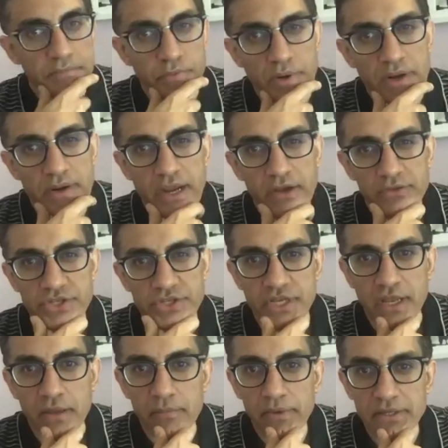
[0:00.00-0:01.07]
I'll lay out the
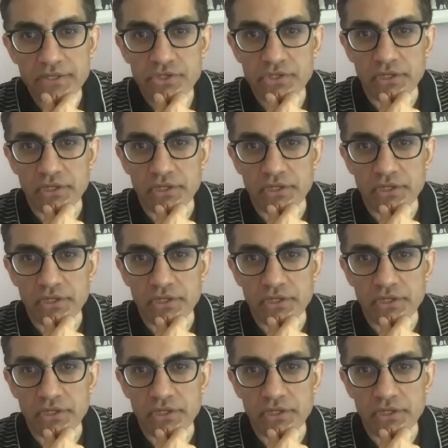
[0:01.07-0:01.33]
segments.